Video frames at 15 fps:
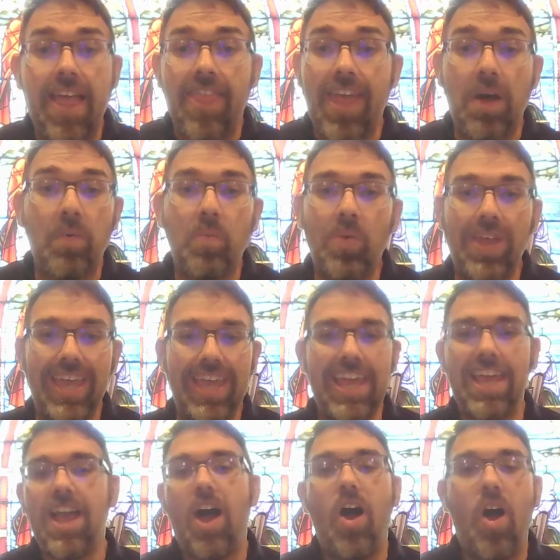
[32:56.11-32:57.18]
that
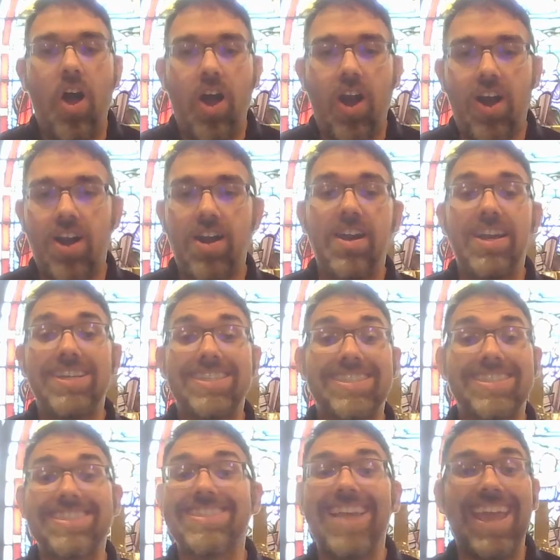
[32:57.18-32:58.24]
we are
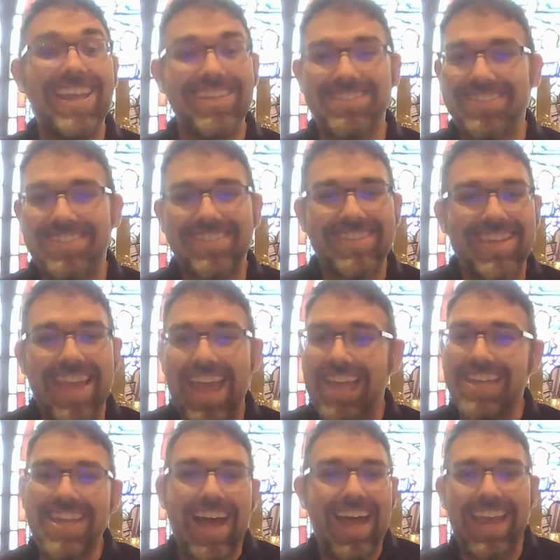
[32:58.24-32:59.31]
saints
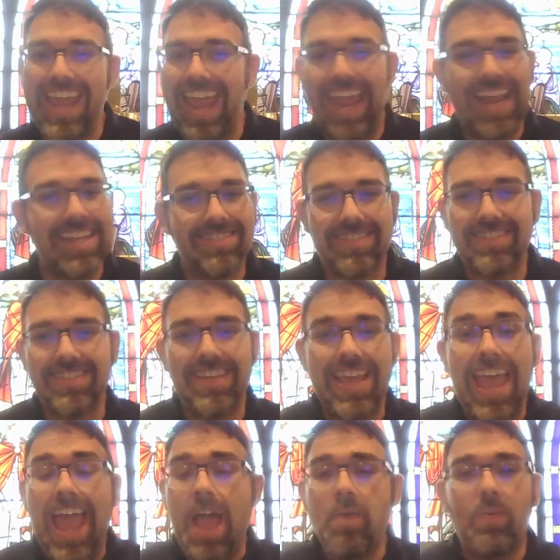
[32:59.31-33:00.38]
and not ain'ts.
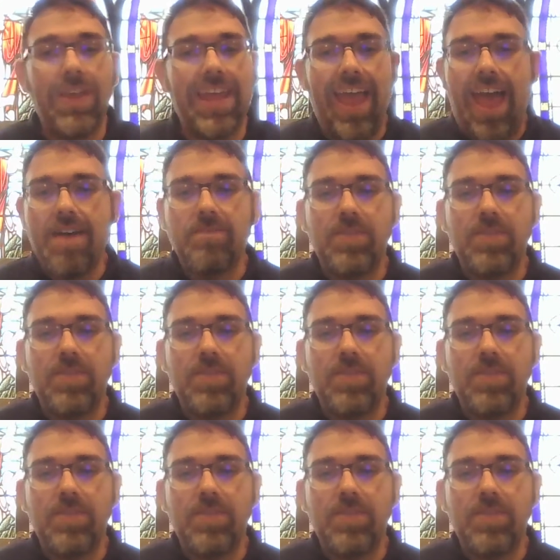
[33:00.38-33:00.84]
And we have